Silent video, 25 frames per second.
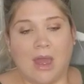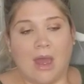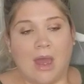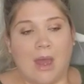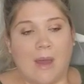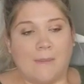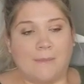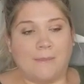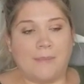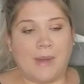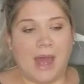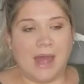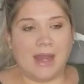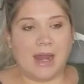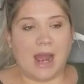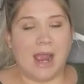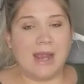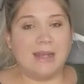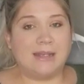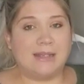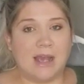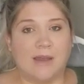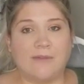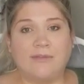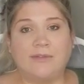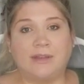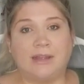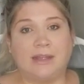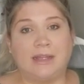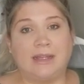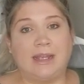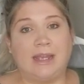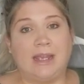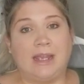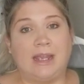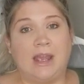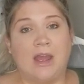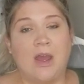But I
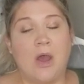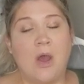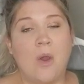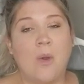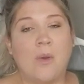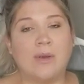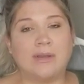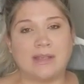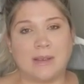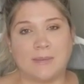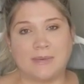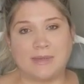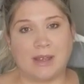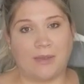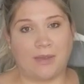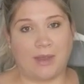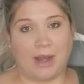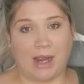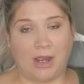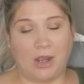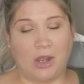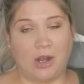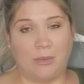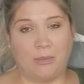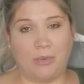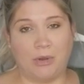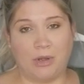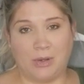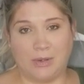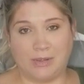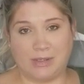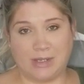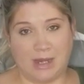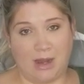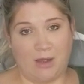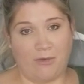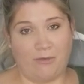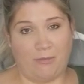definitely was upset that I couldn't produce
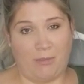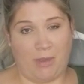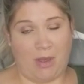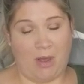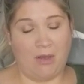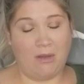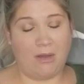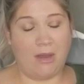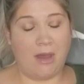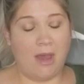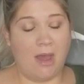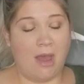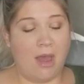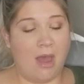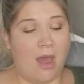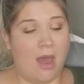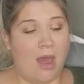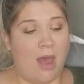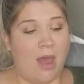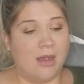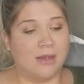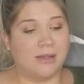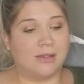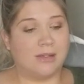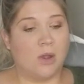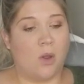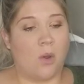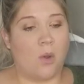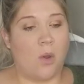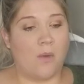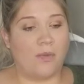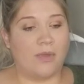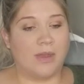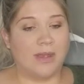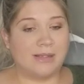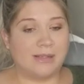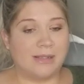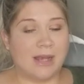enough milk. So
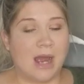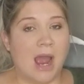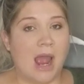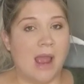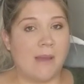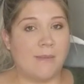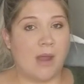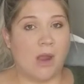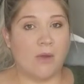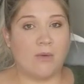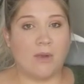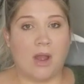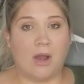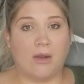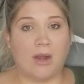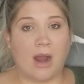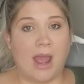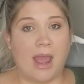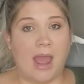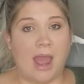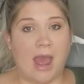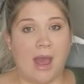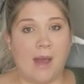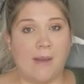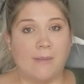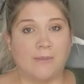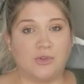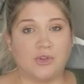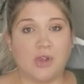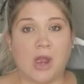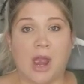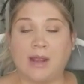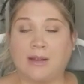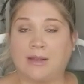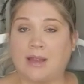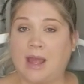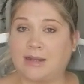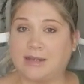this time around, I am
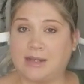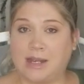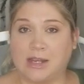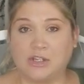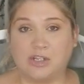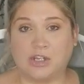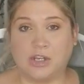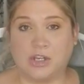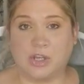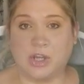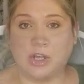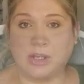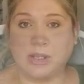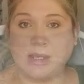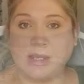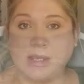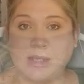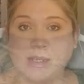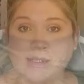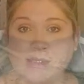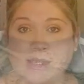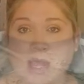trying lactation cookies.